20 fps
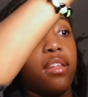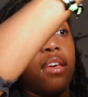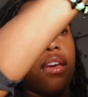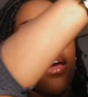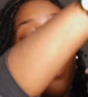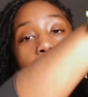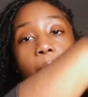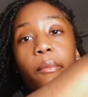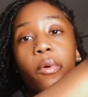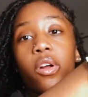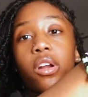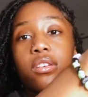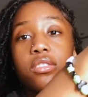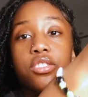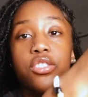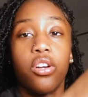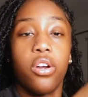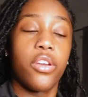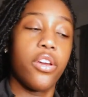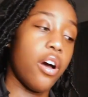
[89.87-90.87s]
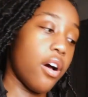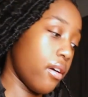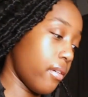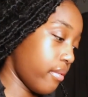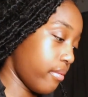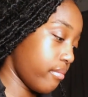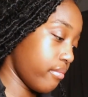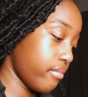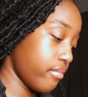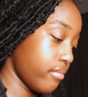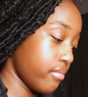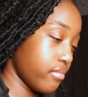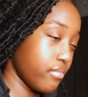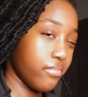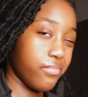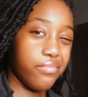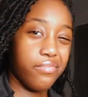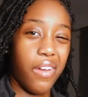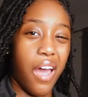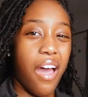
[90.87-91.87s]
it. I'm going to show y'all.
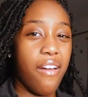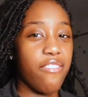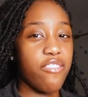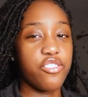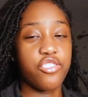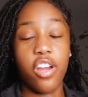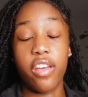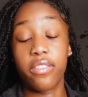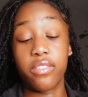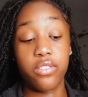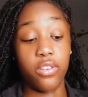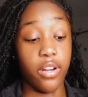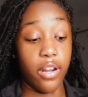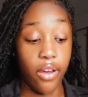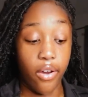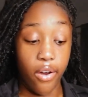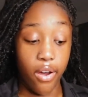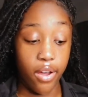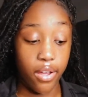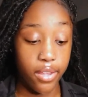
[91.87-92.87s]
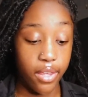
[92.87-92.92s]
I haven't tried this on at all